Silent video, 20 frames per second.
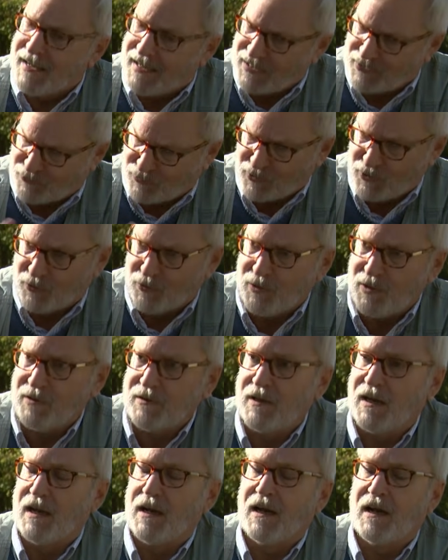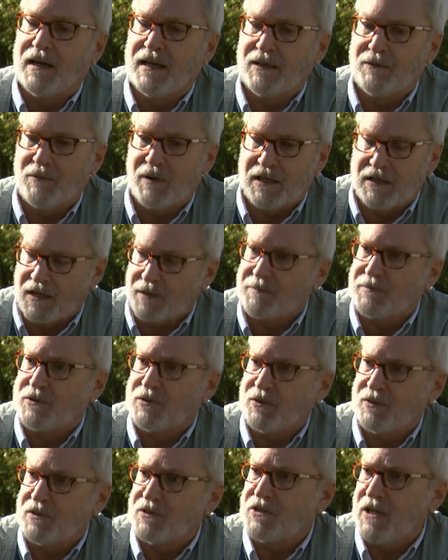It, true, uh, it went up
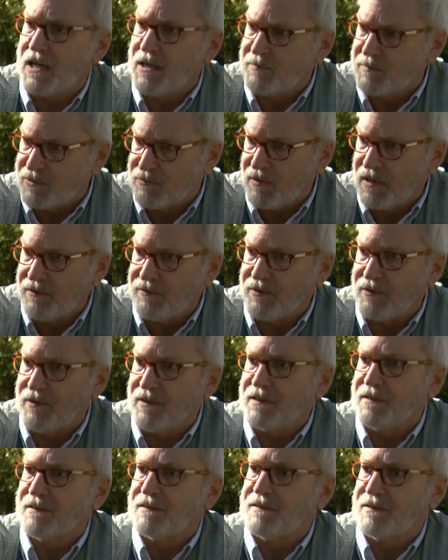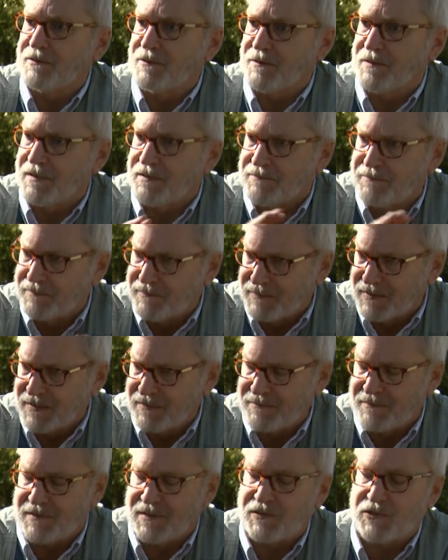to the James River and to the, the,
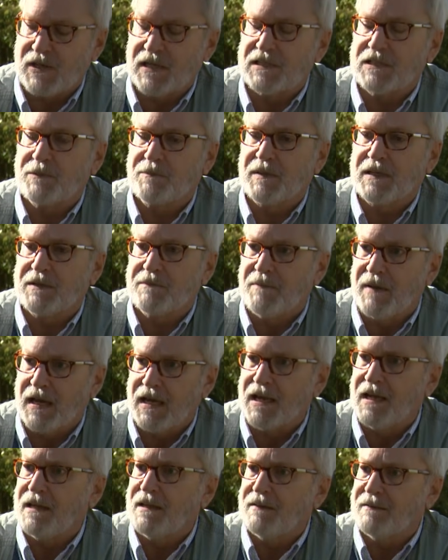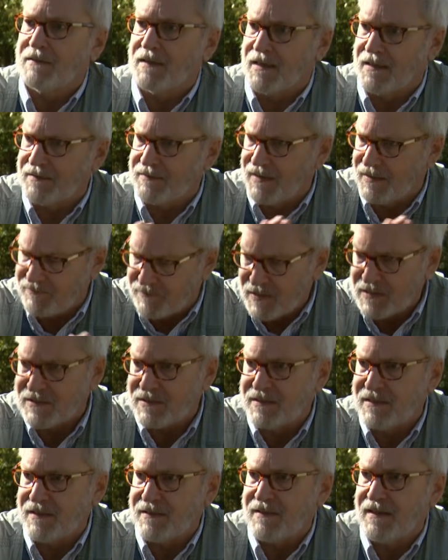the Chesapeake Bay. They, they
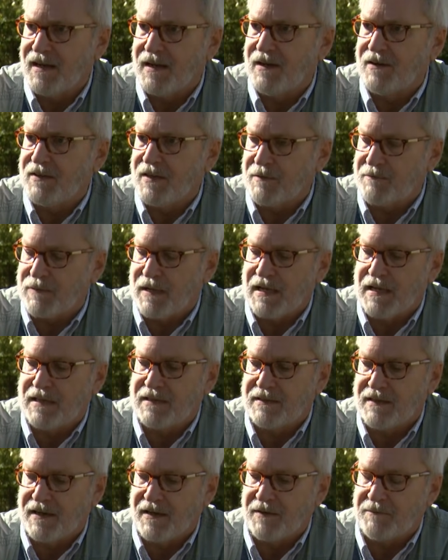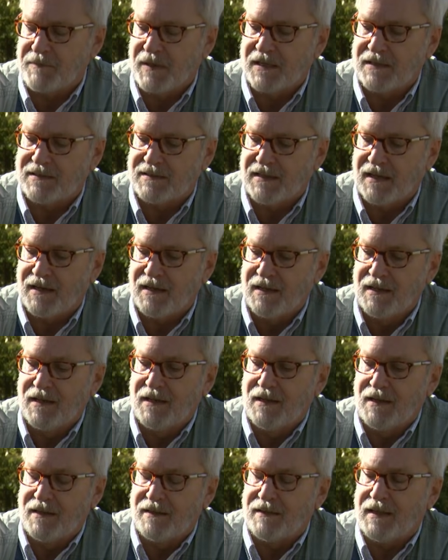visited there, they planned there, but uh,
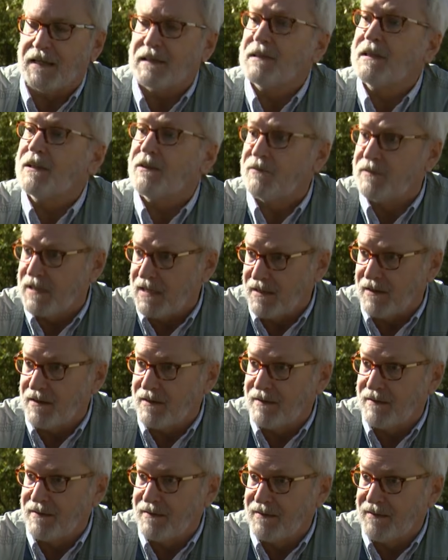they lived here.